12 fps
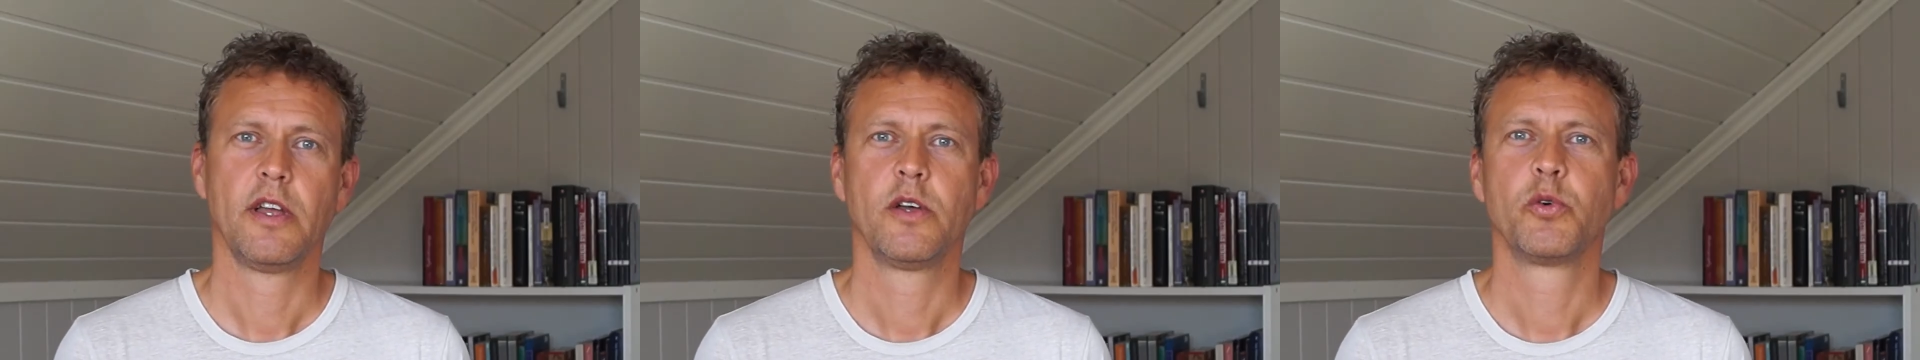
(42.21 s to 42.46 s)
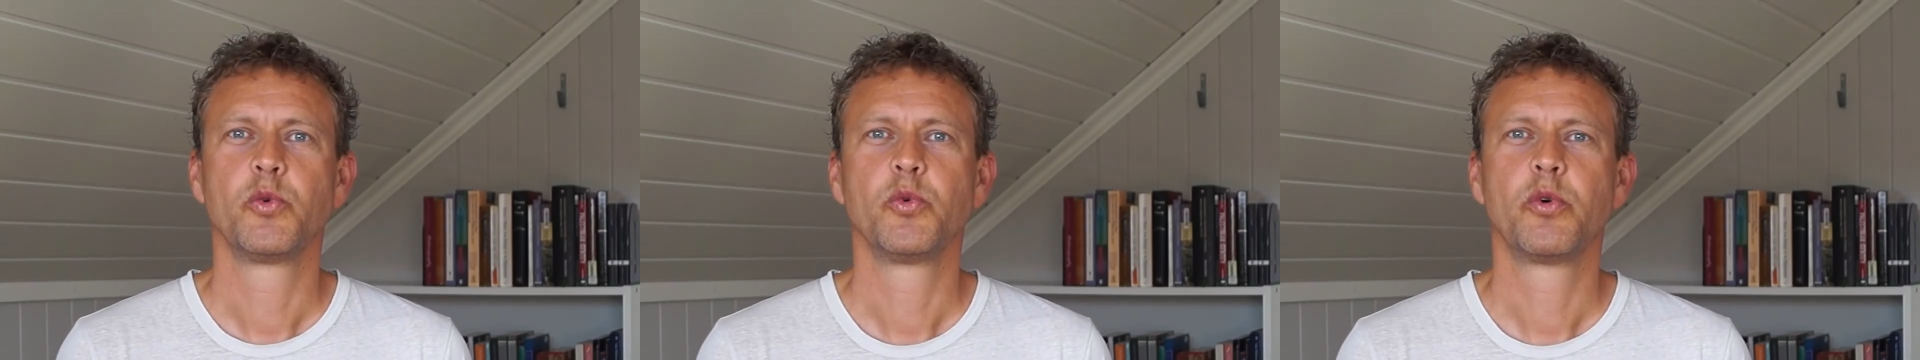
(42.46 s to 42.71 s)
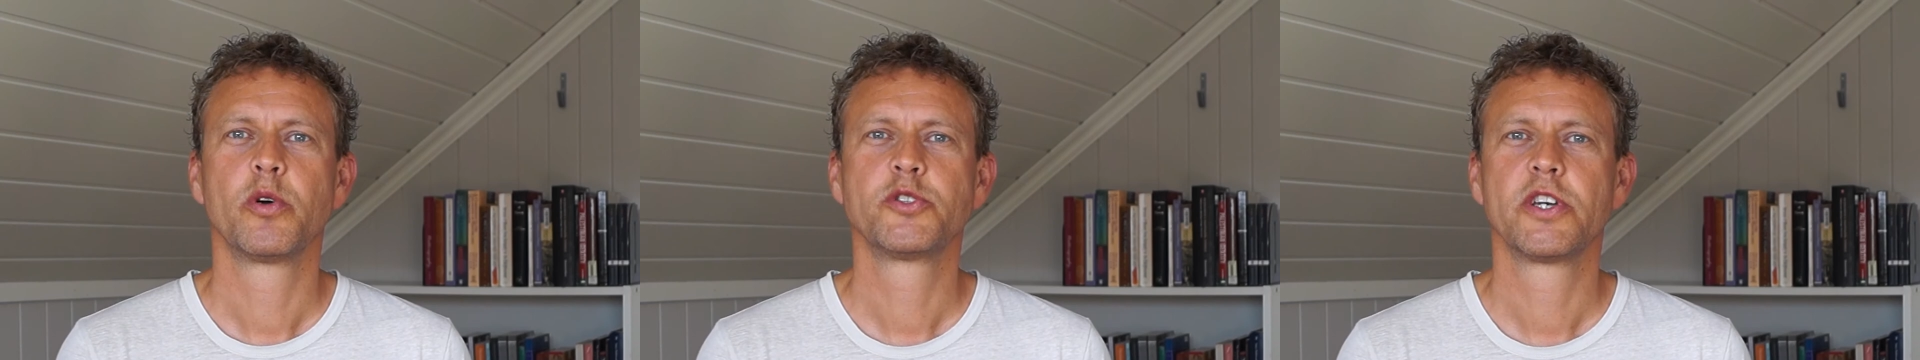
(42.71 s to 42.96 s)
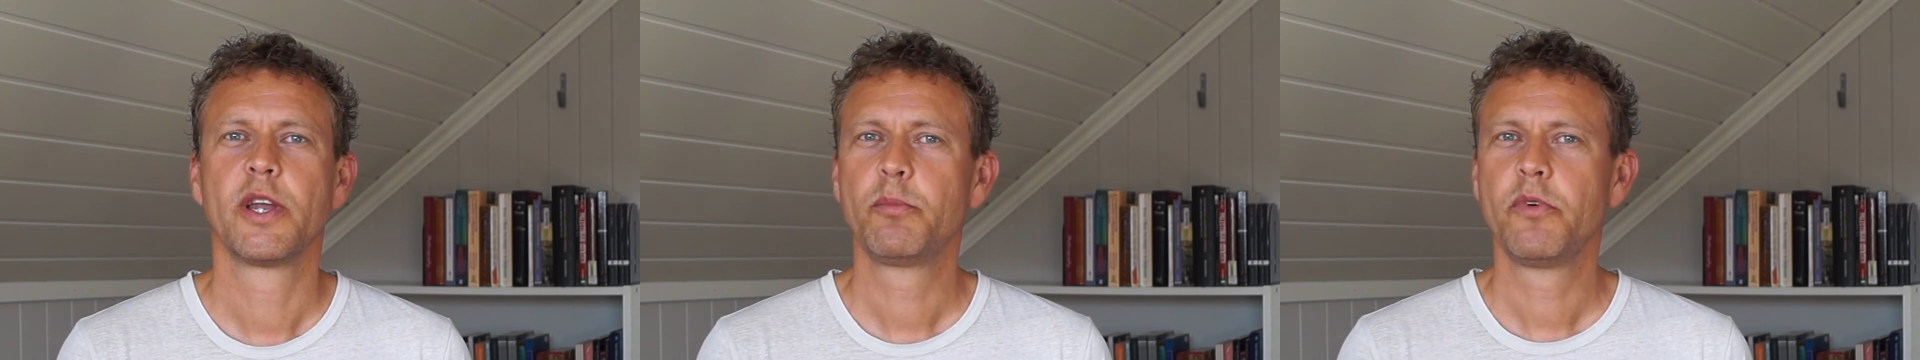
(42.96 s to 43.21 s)
who wrote
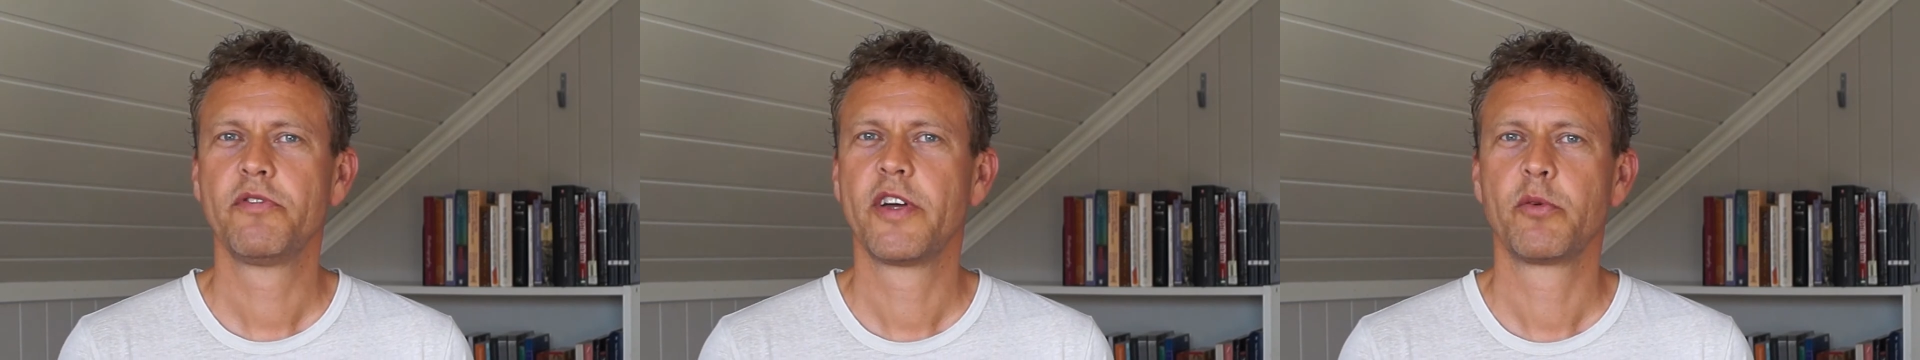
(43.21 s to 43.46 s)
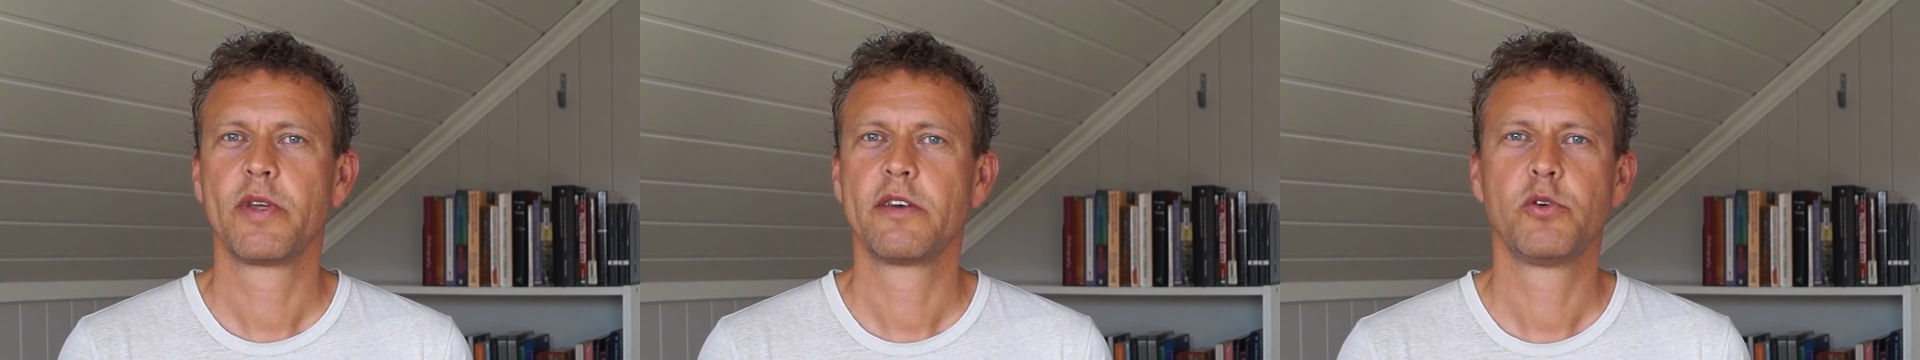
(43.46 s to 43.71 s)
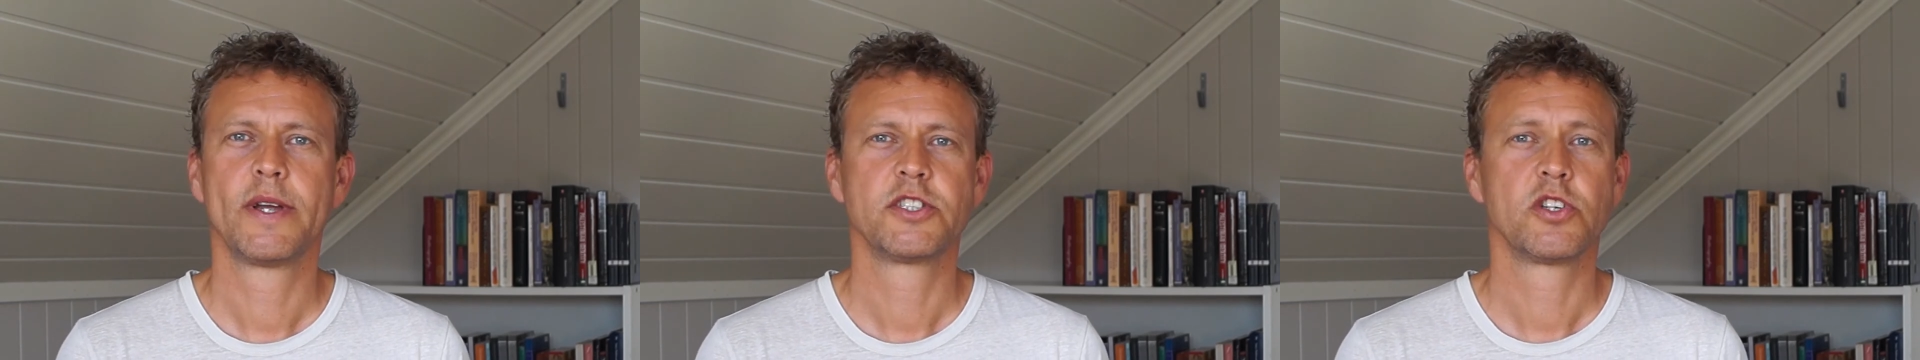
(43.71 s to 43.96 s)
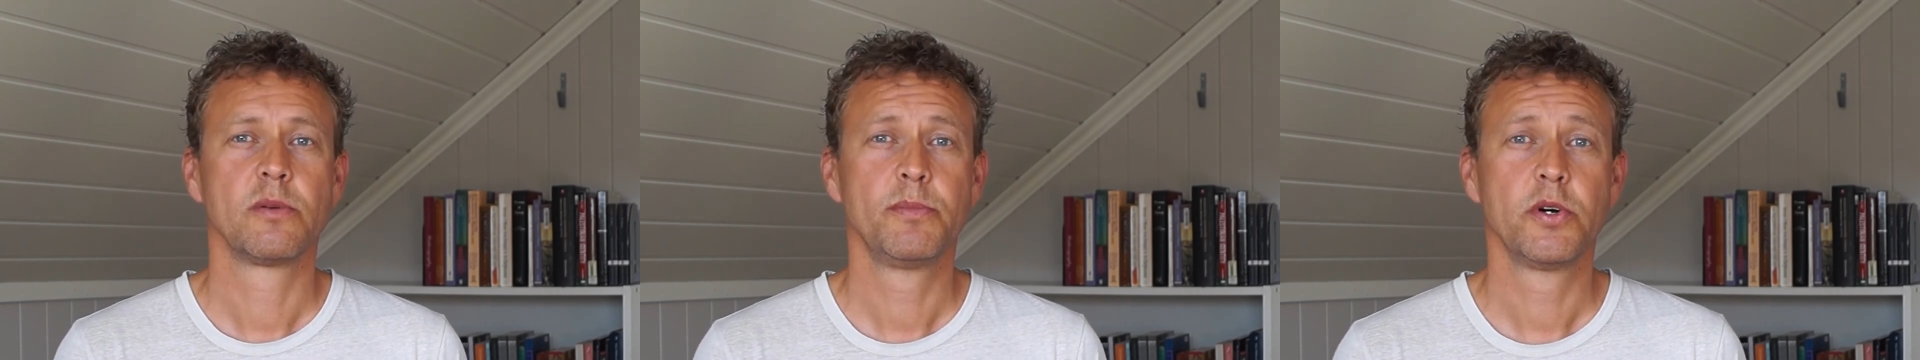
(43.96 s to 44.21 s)
a number of very
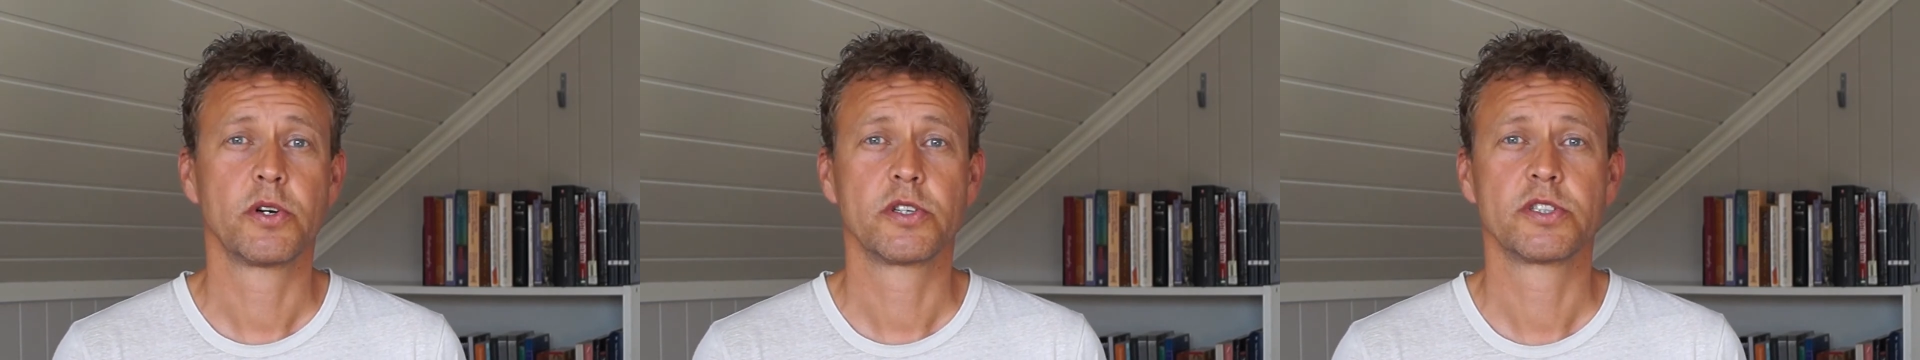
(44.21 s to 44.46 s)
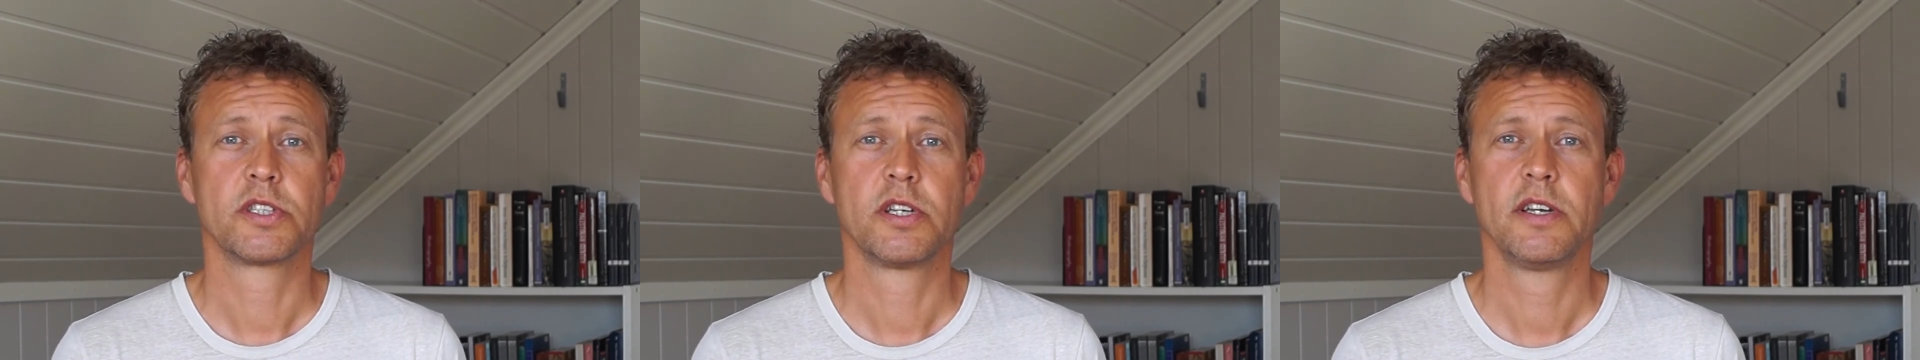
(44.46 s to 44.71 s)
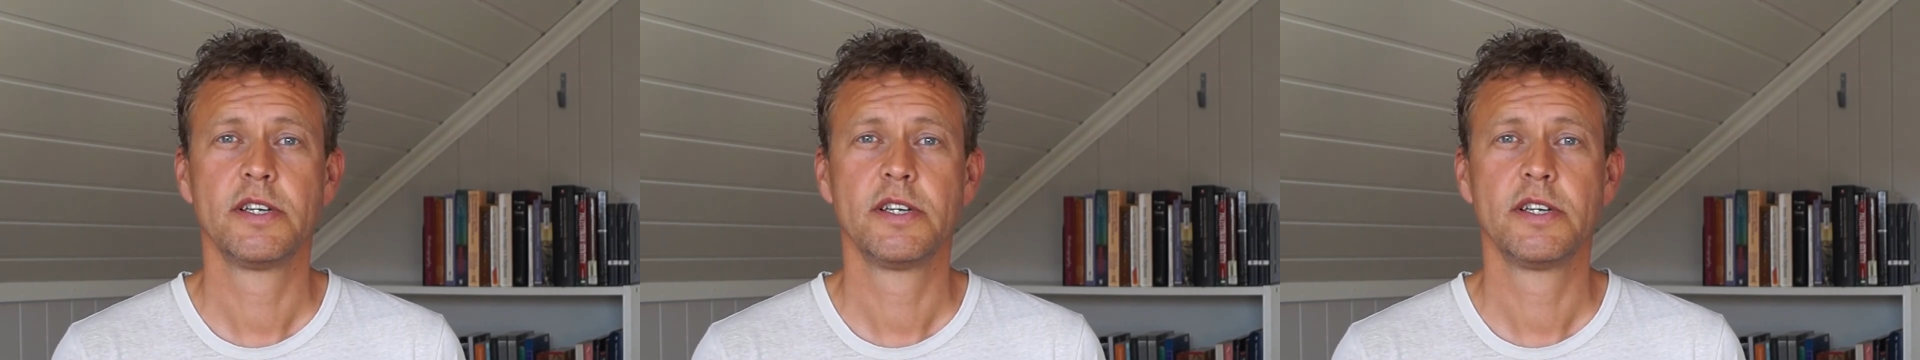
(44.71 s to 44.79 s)
influential books.